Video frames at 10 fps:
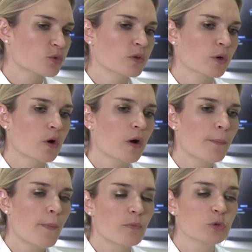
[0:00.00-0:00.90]
since we
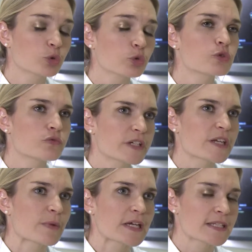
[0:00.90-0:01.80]
need to speak with the
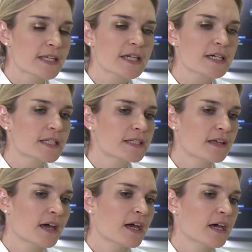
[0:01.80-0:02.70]
patient at eye level,
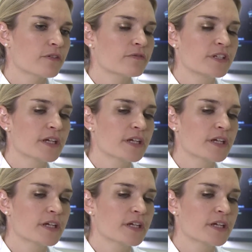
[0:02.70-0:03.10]
of course.